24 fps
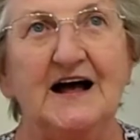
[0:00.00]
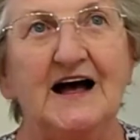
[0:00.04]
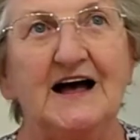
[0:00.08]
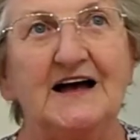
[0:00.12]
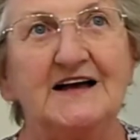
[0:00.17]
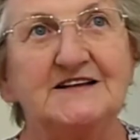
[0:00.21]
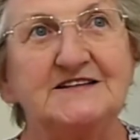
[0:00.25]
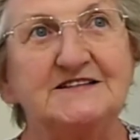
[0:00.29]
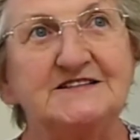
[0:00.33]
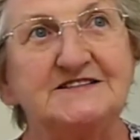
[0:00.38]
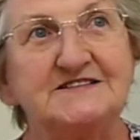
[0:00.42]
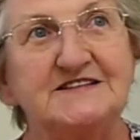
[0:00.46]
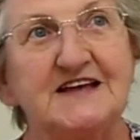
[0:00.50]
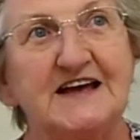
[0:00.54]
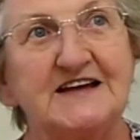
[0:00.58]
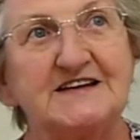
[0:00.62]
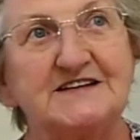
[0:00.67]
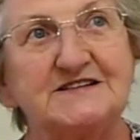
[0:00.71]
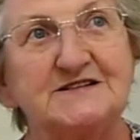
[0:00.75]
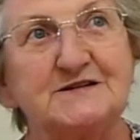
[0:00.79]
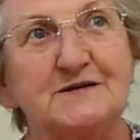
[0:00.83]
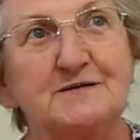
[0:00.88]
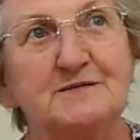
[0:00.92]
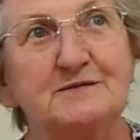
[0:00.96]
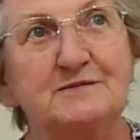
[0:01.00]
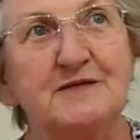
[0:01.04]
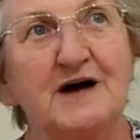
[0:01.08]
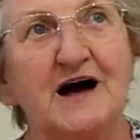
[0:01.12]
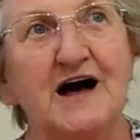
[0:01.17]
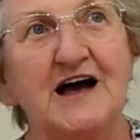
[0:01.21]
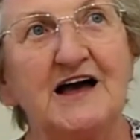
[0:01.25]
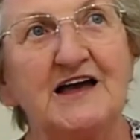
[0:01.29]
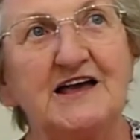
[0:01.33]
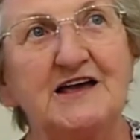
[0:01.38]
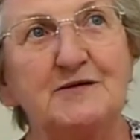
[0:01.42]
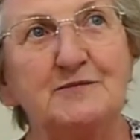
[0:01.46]
I set
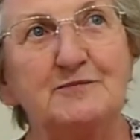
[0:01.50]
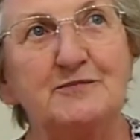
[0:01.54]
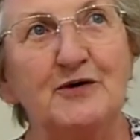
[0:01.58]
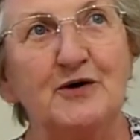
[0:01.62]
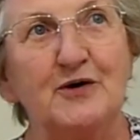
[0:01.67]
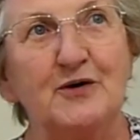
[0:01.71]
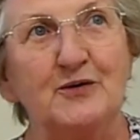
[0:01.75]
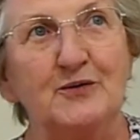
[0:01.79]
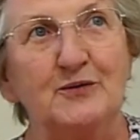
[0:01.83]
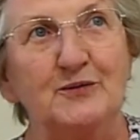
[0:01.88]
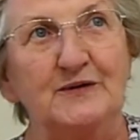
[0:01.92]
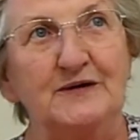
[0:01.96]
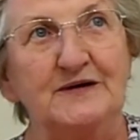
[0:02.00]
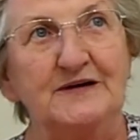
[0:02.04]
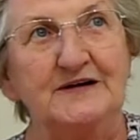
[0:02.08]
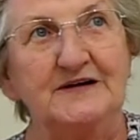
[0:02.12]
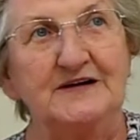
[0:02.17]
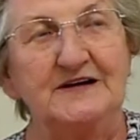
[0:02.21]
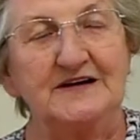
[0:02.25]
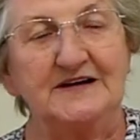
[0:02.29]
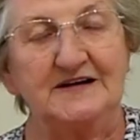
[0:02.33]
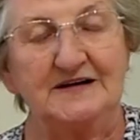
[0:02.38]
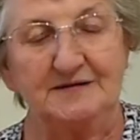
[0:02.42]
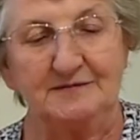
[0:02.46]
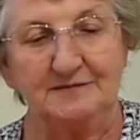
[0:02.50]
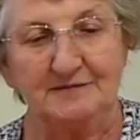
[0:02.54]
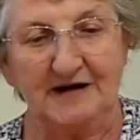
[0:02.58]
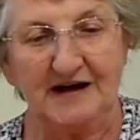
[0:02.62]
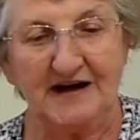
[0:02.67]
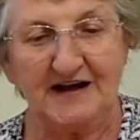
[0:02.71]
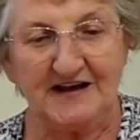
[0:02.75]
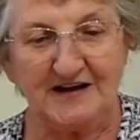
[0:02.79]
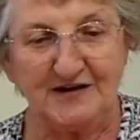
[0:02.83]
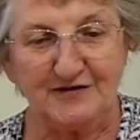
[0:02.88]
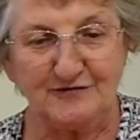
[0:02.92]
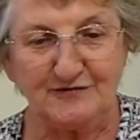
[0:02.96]
my bow,
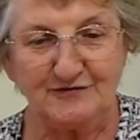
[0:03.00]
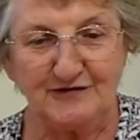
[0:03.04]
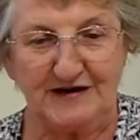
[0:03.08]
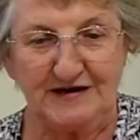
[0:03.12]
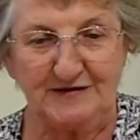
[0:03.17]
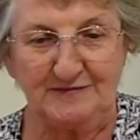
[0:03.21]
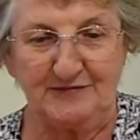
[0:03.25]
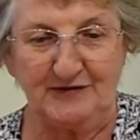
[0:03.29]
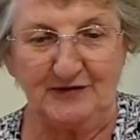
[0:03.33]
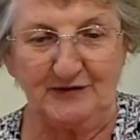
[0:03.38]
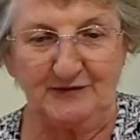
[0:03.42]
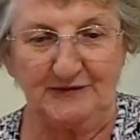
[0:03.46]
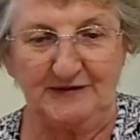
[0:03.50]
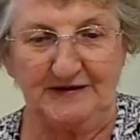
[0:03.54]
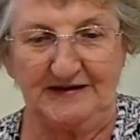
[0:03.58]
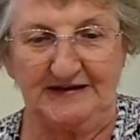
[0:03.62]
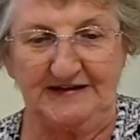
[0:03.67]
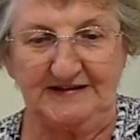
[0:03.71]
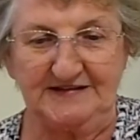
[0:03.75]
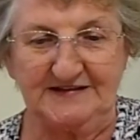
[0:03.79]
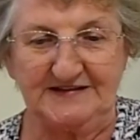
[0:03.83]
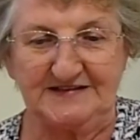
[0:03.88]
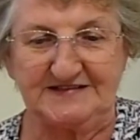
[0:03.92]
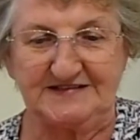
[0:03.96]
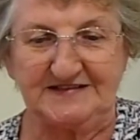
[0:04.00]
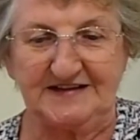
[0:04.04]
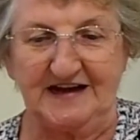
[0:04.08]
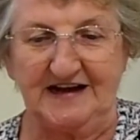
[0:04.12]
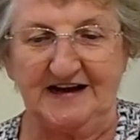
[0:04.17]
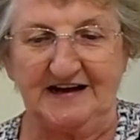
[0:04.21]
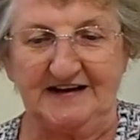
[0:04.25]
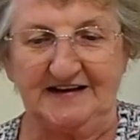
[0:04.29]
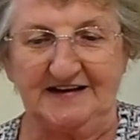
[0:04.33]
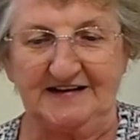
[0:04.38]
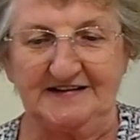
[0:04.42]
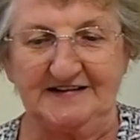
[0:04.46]
my rainbow, in the
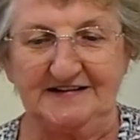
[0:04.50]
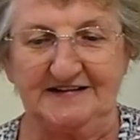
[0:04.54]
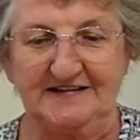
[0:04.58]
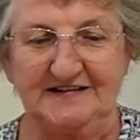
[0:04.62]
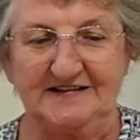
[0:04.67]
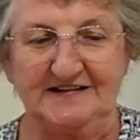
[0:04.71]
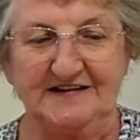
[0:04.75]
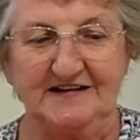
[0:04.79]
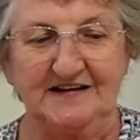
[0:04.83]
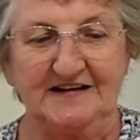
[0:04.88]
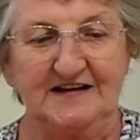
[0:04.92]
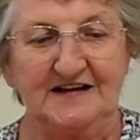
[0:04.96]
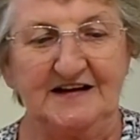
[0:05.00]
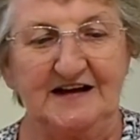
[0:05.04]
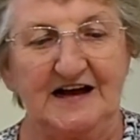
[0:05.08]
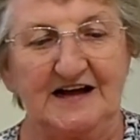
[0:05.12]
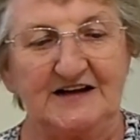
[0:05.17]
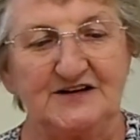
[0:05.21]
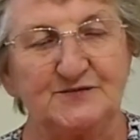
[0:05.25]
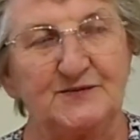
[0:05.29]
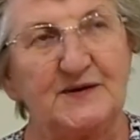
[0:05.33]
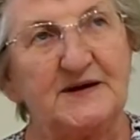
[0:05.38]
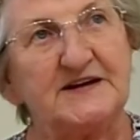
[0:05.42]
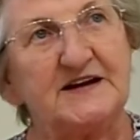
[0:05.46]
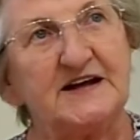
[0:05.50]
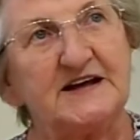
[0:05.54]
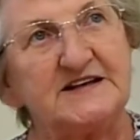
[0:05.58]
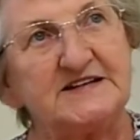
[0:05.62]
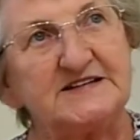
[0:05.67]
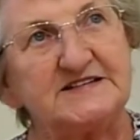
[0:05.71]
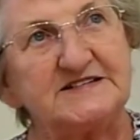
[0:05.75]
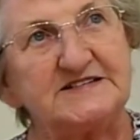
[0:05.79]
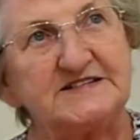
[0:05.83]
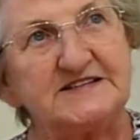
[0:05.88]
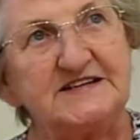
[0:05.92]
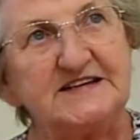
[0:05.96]
sky, and when I
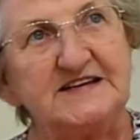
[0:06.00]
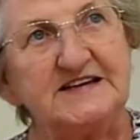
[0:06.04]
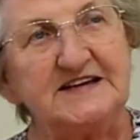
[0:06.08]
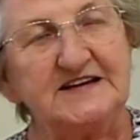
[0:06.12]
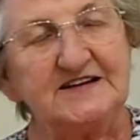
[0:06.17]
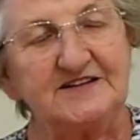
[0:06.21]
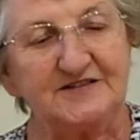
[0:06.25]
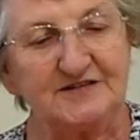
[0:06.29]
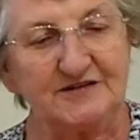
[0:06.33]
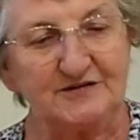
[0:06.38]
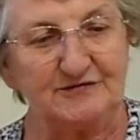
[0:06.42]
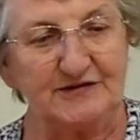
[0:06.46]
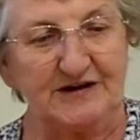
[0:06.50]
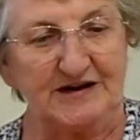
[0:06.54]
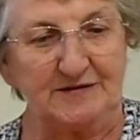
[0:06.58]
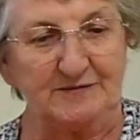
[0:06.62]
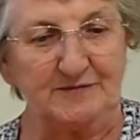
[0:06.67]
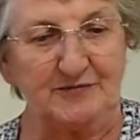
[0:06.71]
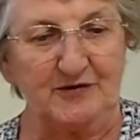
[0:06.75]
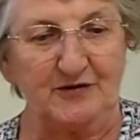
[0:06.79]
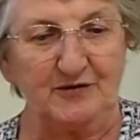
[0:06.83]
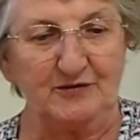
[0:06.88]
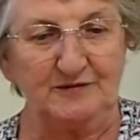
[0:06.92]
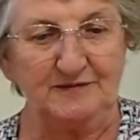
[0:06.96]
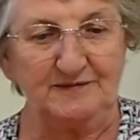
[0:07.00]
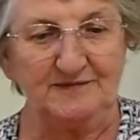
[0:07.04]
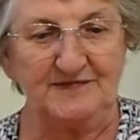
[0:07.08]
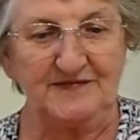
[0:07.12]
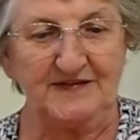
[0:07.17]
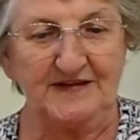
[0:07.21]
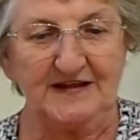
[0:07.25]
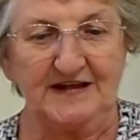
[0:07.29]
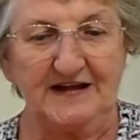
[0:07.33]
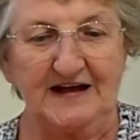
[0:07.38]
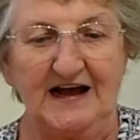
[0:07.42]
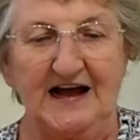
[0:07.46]
see the rainbow,
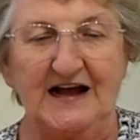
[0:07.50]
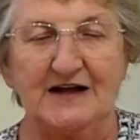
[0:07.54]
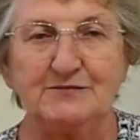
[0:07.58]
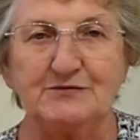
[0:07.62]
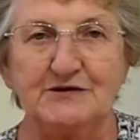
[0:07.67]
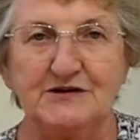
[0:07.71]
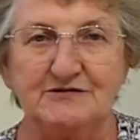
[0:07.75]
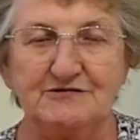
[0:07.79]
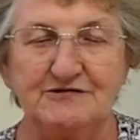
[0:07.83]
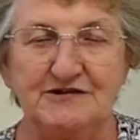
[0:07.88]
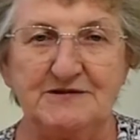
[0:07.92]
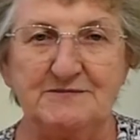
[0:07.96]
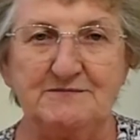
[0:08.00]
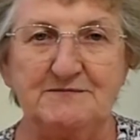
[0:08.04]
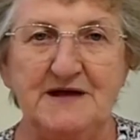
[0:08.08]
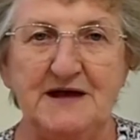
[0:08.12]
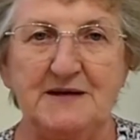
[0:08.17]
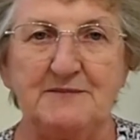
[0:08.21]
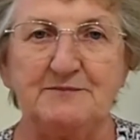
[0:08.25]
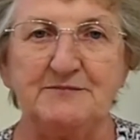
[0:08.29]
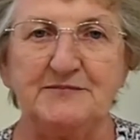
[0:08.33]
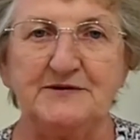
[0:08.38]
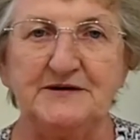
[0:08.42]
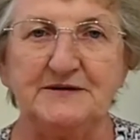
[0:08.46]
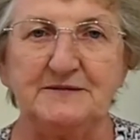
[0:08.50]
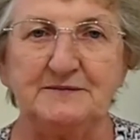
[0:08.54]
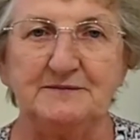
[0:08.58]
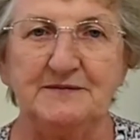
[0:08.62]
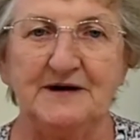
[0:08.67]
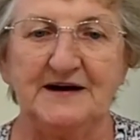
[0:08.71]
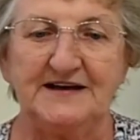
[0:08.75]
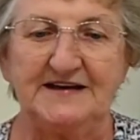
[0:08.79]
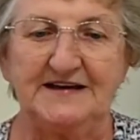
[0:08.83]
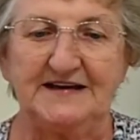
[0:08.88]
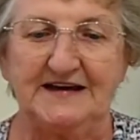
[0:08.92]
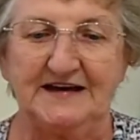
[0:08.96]
I will remember
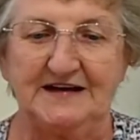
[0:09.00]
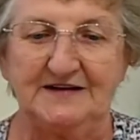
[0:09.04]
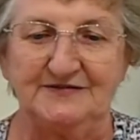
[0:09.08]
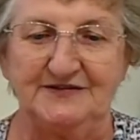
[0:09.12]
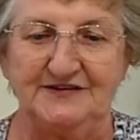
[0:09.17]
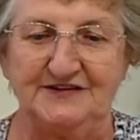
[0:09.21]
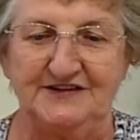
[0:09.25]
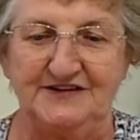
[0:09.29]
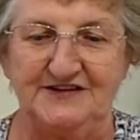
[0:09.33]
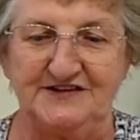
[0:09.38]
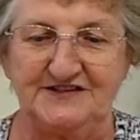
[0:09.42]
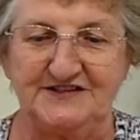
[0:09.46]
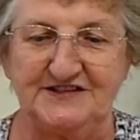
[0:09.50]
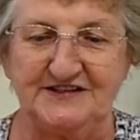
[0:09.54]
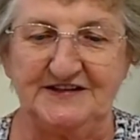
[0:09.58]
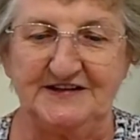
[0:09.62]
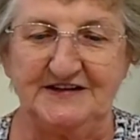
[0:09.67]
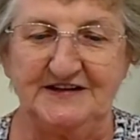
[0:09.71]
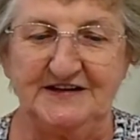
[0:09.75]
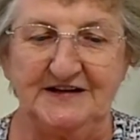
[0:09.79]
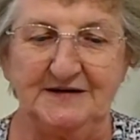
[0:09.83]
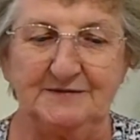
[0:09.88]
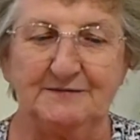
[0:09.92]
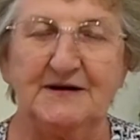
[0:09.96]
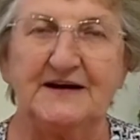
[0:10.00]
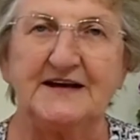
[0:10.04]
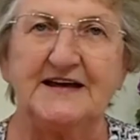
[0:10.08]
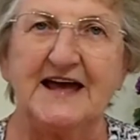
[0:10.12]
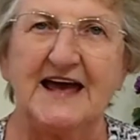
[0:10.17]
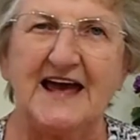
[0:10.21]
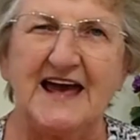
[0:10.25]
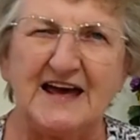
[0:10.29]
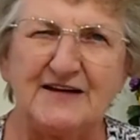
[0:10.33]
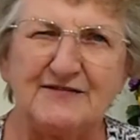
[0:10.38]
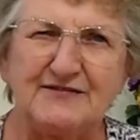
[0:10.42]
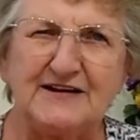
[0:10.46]
my covenant, my
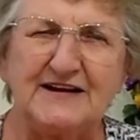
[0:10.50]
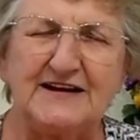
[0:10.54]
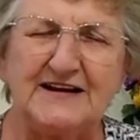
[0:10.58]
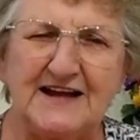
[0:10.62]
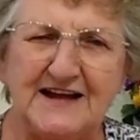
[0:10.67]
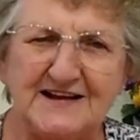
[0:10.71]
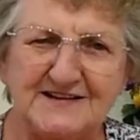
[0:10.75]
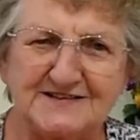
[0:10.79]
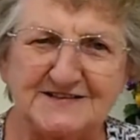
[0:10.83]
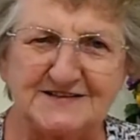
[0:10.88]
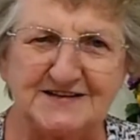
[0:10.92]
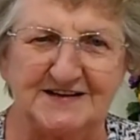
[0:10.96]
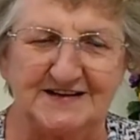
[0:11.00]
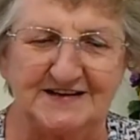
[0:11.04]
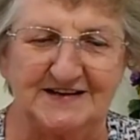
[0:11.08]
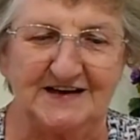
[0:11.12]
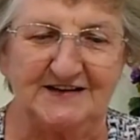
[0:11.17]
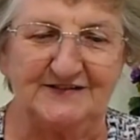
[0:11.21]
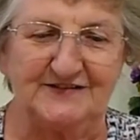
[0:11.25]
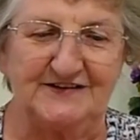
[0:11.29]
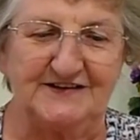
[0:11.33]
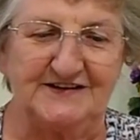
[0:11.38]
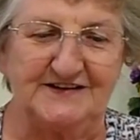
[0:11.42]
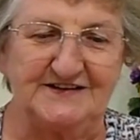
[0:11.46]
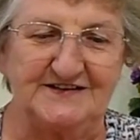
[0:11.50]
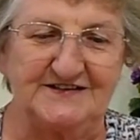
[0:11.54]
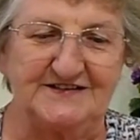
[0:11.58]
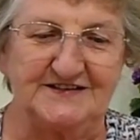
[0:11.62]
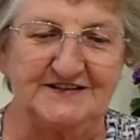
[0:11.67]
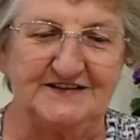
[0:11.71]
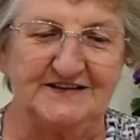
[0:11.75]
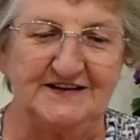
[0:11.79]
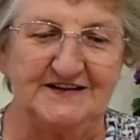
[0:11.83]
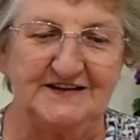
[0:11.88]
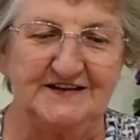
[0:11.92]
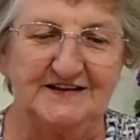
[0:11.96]
everlasting covenant
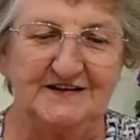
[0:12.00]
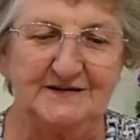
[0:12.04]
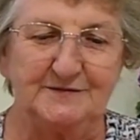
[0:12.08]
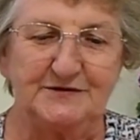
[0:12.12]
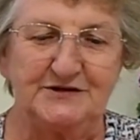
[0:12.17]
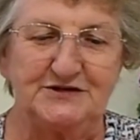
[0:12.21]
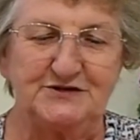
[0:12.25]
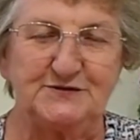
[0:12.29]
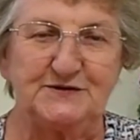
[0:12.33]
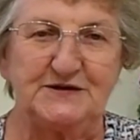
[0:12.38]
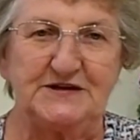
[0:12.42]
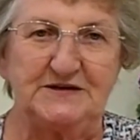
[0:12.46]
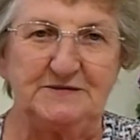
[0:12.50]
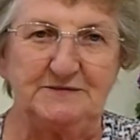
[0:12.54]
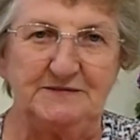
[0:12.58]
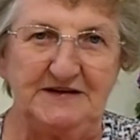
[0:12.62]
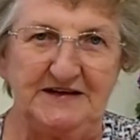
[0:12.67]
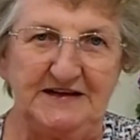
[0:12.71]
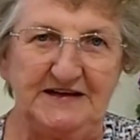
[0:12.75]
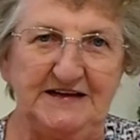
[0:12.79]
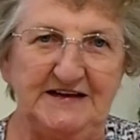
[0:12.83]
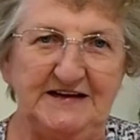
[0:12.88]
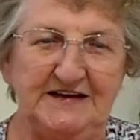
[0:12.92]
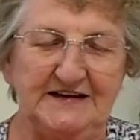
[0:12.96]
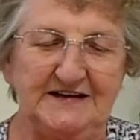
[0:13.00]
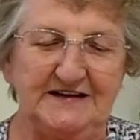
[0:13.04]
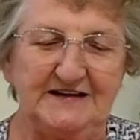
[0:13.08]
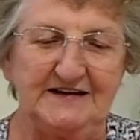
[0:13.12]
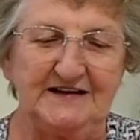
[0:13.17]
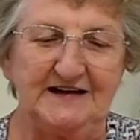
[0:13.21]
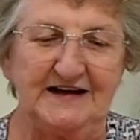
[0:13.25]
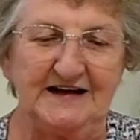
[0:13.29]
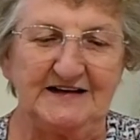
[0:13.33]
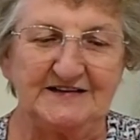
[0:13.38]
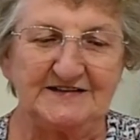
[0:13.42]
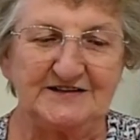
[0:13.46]
between me
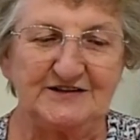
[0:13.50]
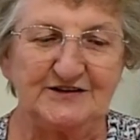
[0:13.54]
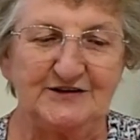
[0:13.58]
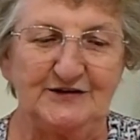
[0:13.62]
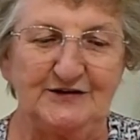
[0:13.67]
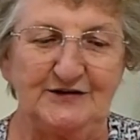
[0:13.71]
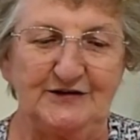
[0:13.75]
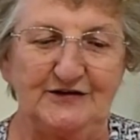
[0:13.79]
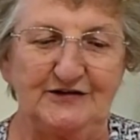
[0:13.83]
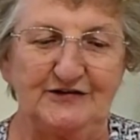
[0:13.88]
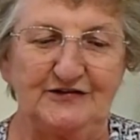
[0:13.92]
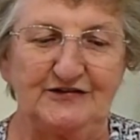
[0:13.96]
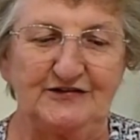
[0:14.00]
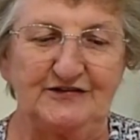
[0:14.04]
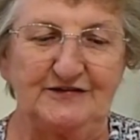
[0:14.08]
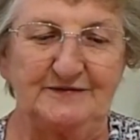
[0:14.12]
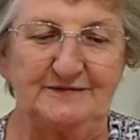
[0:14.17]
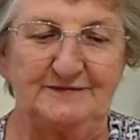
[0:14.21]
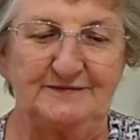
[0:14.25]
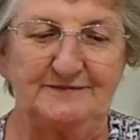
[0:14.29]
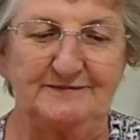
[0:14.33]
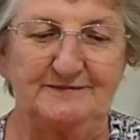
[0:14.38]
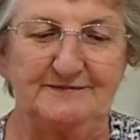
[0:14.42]
and the earth."